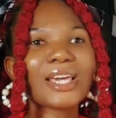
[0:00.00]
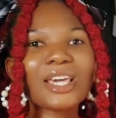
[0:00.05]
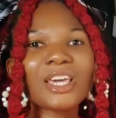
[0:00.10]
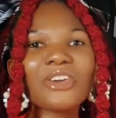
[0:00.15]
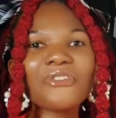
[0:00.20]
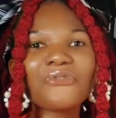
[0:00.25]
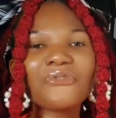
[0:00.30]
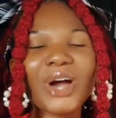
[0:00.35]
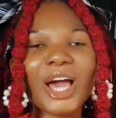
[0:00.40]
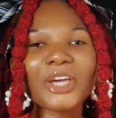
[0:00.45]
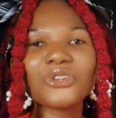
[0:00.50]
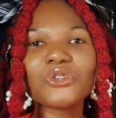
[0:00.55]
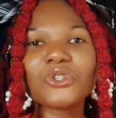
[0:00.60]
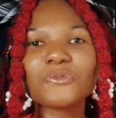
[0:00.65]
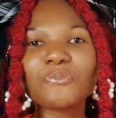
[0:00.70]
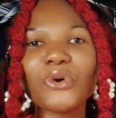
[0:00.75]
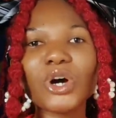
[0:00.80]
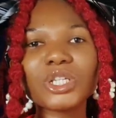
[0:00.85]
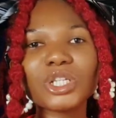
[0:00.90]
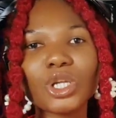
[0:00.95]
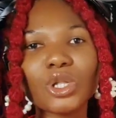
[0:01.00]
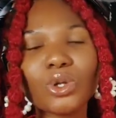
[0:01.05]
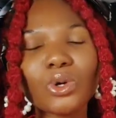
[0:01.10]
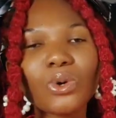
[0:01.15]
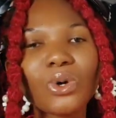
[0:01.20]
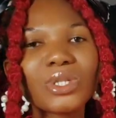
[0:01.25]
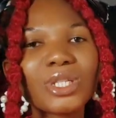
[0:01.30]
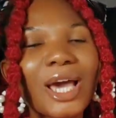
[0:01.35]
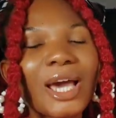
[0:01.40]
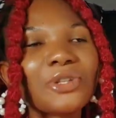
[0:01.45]
if I use board
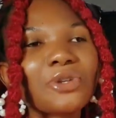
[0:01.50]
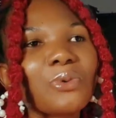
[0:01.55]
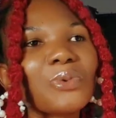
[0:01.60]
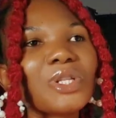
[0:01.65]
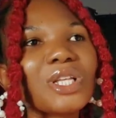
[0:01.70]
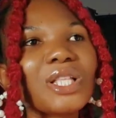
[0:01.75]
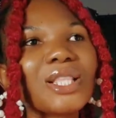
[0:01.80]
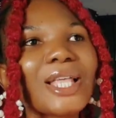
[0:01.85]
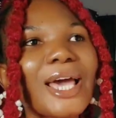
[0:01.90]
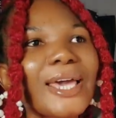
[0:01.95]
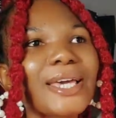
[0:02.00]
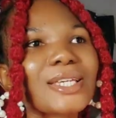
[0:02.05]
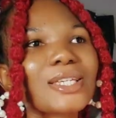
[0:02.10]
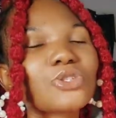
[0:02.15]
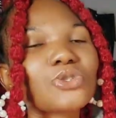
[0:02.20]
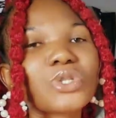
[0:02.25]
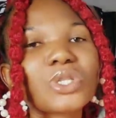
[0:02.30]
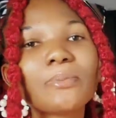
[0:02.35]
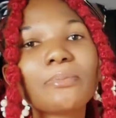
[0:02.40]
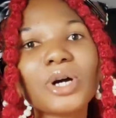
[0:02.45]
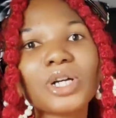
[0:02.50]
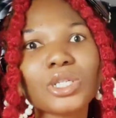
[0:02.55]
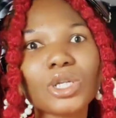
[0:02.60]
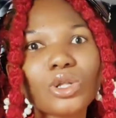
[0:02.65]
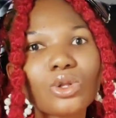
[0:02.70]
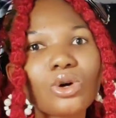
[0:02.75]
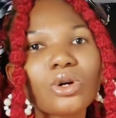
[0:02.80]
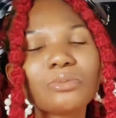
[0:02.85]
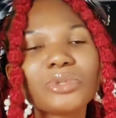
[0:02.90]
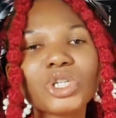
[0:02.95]
alone, I don't really like using board
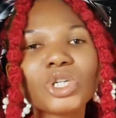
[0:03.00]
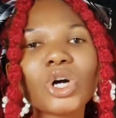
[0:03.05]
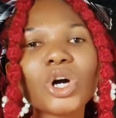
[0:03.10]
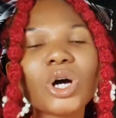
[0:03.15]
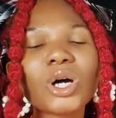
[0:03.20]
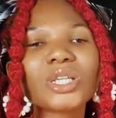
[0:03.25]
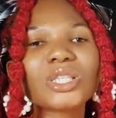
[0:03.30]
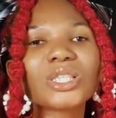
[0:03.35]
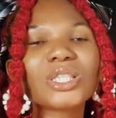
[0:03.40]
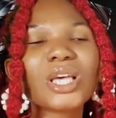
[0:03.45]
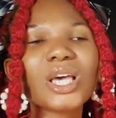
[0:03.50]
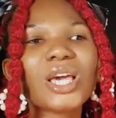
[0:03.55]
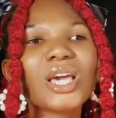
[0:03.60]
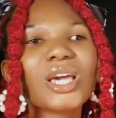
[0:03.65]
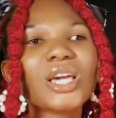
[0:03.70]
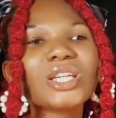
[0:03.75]
alone because